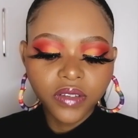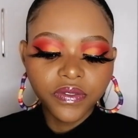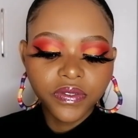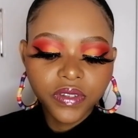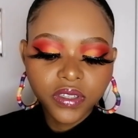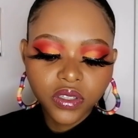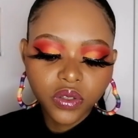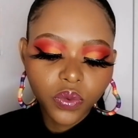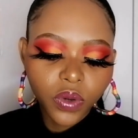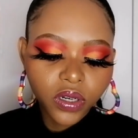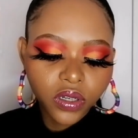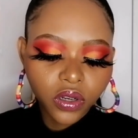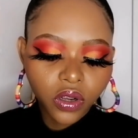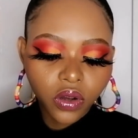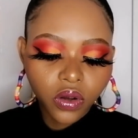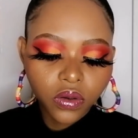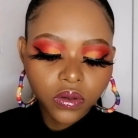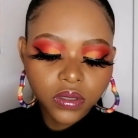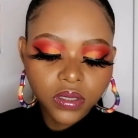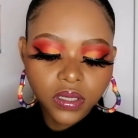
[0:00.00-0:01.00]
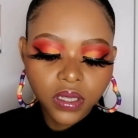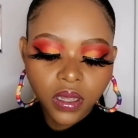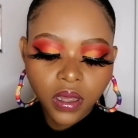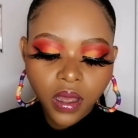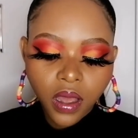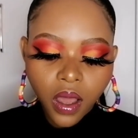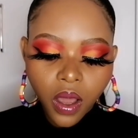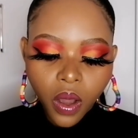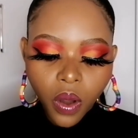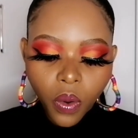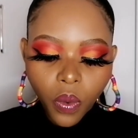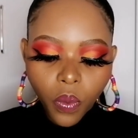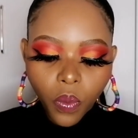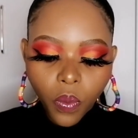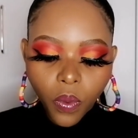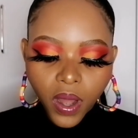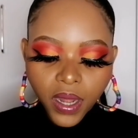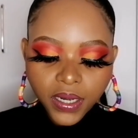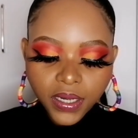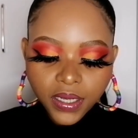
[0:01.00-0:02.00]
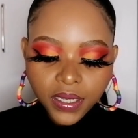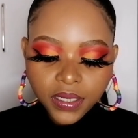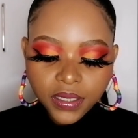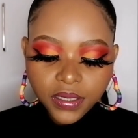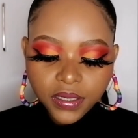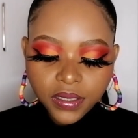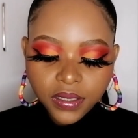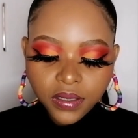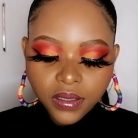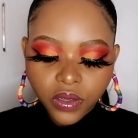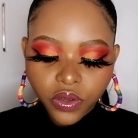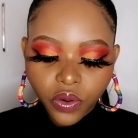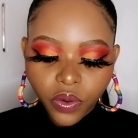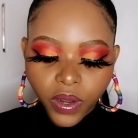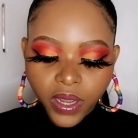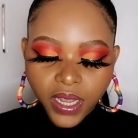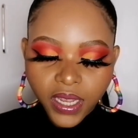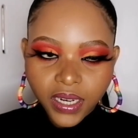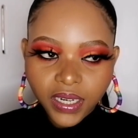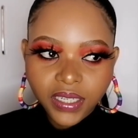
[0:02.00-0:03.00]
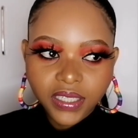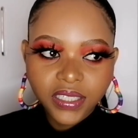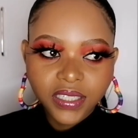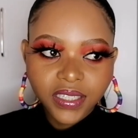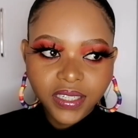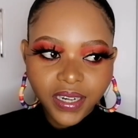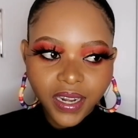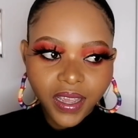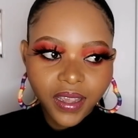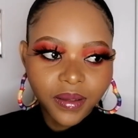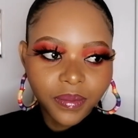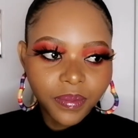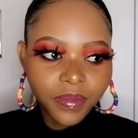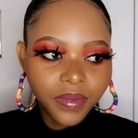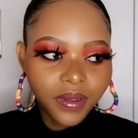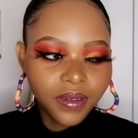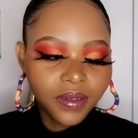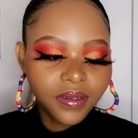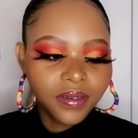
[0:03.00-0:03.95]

the first one goes what is your english name